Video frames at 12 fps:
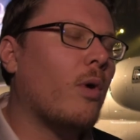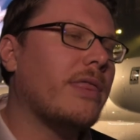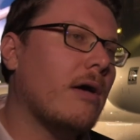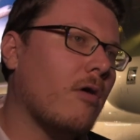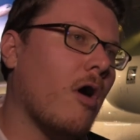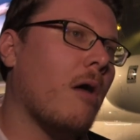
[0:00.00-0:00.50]

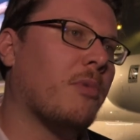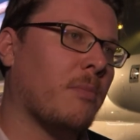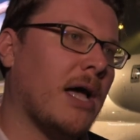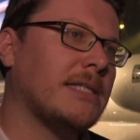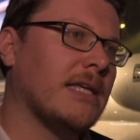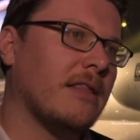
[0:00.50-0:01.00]
without
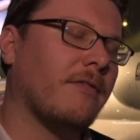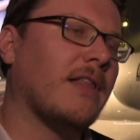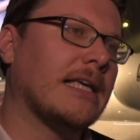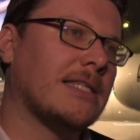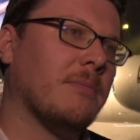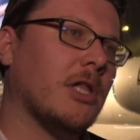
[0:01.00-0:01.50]
compromising the
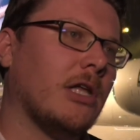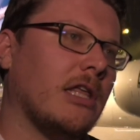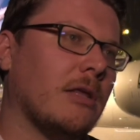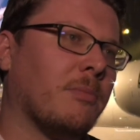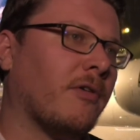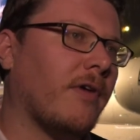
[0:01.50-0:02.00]

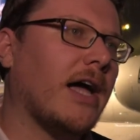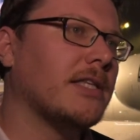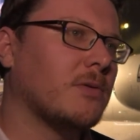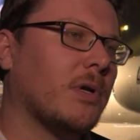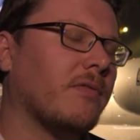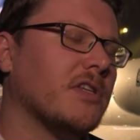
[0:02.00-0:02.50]
flexibility that
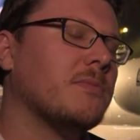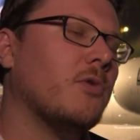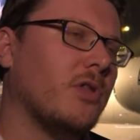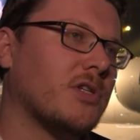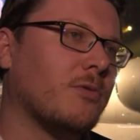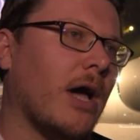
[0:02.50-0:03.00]
provides one of the
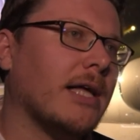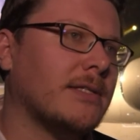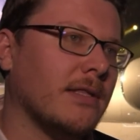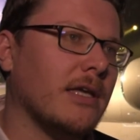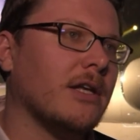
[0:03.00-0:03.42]
smoothest rides in the